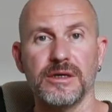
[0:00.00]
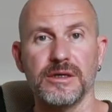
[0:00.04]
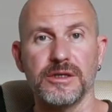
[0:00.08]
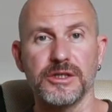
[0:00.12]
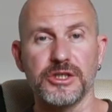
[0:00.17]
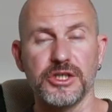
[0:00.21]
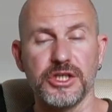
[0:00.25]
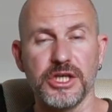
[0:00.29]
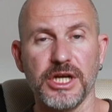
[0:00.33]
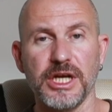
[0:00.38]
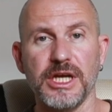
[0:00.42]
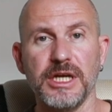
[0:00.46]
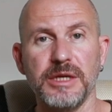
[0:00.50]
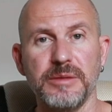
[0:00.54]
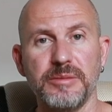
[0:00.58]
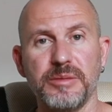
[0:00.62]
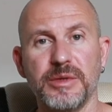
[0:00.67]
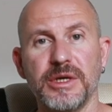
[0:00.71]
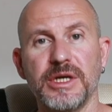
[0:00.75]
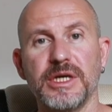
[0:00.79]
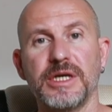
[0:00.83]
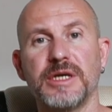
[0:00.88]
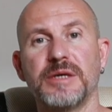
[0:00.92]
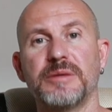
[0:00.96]
shape,
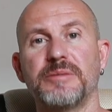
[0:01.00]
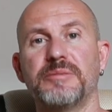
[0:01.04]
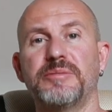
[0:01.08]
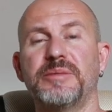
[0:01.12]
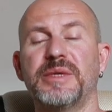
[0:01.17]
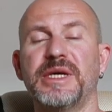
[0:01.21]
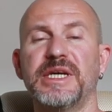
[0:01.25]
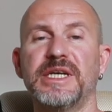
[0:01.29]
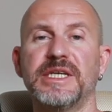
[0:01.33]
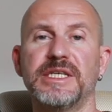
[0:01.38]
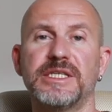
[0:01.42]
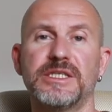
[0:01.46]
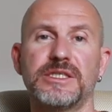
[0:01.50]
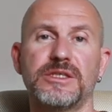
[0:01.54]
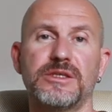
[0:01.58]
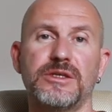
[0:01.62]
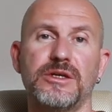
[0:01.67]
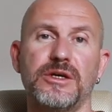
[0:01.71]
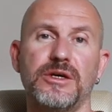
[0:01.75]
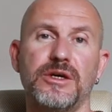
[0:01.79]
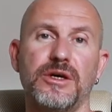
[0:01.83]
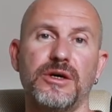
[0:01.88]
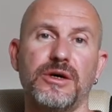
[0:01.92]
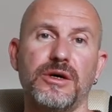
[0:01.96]
based
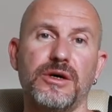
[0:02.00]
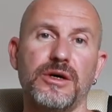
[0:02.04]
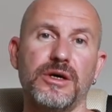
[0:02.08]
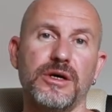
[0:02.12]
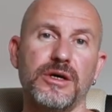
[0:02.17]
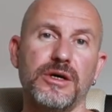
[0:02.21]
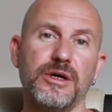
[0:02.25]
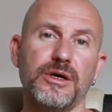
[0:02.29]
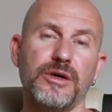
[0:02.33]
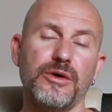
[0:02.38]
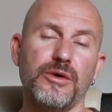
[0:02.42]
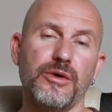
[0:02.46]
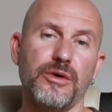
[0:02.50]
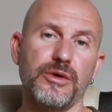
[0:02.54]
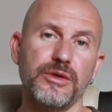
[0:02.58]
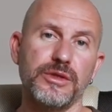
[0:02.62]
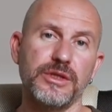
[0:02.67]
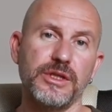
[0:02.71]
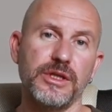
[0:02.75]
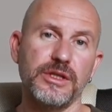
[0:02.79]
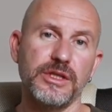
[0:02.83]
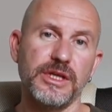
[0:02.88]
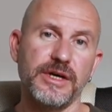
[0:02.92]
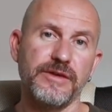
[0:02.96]
on
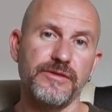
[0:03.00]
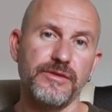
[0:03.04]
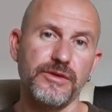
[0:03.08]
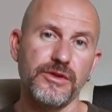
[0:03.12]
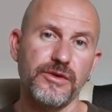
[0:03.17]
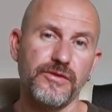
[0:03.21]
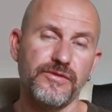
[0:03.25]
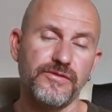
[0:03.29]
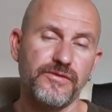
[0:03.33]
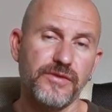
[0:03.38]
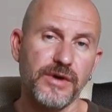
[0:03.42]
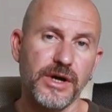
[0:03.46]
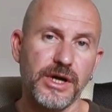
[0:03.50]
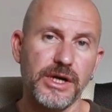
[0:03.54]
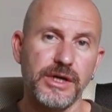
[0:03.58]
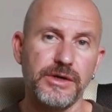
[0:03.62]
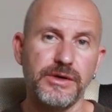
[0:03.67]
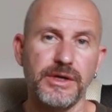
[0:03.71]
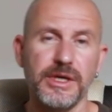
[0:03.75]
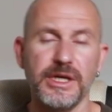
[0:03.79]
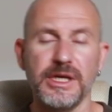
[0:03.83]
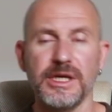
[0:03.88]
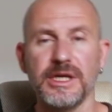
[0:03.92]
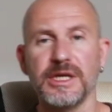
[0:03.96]
the level of
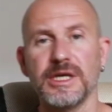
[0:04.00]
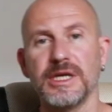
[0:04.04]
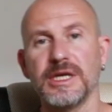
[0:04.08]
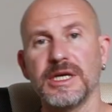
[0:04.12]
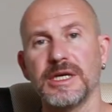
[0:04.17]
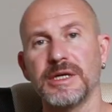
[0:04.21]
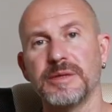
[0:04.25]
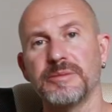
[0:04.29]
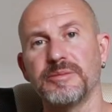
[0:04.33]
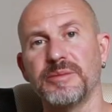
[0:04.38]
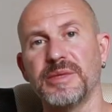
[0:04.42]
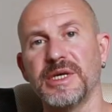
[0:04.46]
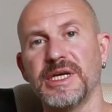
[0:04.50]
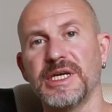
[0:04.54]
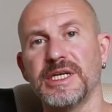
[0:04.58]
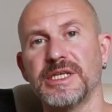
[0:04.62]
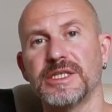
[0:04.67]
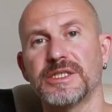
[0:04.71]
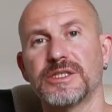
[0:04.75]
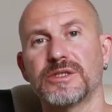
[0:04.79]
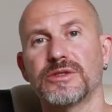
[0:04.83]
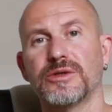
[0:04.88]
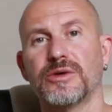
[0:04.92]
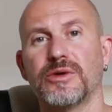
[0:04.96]
firing,
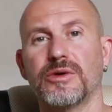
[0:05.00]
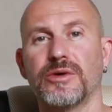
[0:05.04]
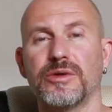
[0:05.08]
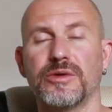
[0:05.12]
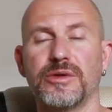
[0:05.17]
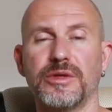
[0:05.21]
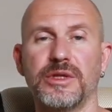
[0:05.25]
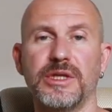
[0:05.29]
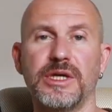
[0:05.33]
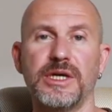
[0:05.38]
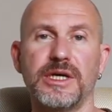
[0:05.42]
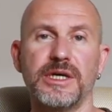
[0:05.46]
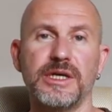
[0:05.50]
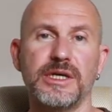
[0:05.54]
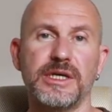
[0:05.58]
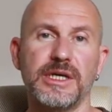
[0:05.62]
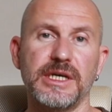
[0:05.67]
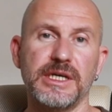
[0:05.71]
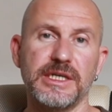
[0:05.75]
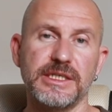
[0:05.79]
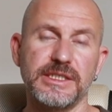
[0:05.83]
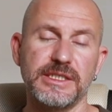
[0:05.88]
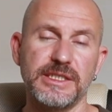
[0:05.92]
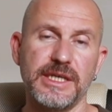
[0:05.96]
based on
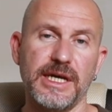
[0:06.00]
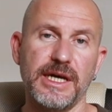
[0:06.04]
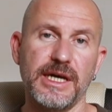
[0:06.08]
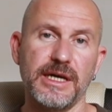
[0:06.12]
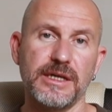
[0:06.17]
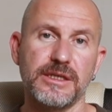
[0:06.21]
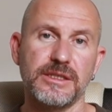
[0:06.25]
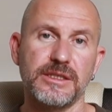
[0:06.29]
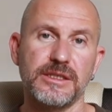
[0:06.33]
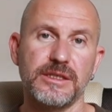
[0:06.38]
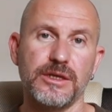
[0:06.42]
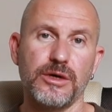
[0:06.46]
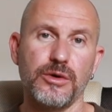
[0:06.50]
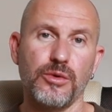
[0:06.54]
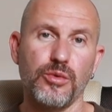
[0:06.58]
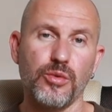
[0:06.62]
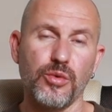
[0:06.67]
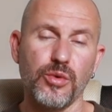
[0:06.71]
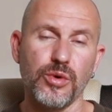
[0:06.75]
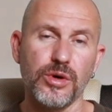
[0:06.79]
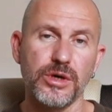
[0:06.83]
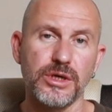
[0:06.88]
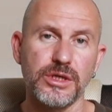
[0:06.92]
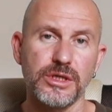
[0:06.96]
the exact
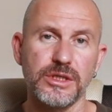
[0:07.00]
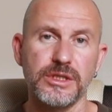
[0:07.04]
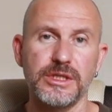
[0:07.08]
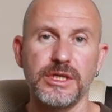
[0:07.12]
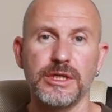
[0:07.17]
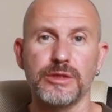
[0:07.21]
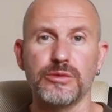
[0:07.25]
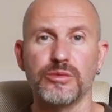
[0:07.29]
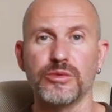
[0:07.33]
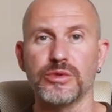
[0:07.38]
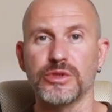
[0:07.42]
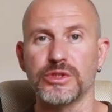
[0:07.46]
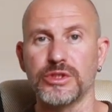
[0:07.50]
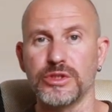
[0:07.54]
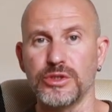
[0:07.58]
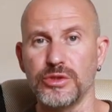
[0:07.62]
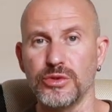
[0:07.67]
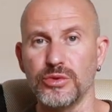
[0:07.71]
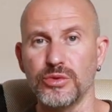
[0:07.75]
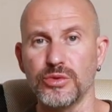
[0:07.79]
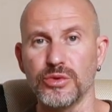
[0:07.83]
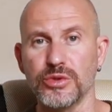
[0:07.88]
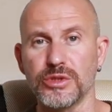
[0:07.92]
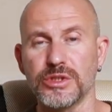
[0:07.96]
ore that was
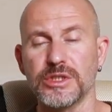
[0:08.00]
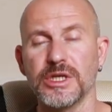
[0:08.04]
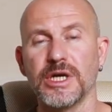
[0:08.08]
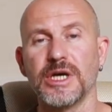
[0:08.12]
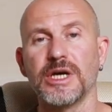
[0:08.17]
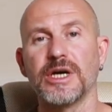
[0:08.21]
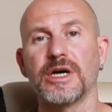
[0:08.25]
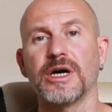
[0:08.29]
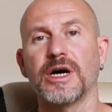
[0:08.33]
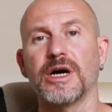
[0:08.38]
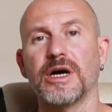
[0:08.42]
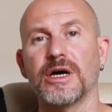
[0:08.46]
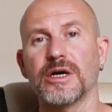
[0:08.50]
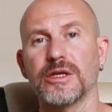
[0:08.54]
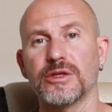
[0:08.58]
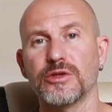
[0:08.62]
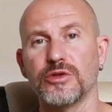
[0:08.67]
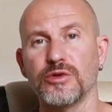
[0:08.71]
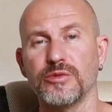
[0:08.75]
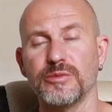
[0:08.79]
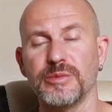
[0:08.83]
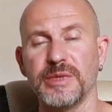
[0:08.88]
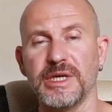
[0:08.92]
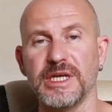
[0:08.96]
used
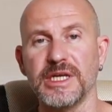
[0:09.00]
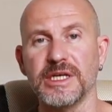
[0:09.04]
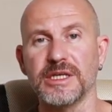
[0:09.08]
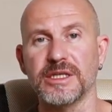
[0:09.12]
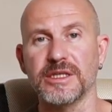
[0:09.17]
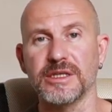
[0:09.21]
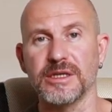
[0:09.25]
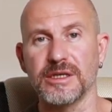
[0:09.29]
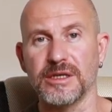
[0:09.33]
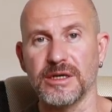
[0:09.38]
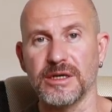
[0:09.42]
to make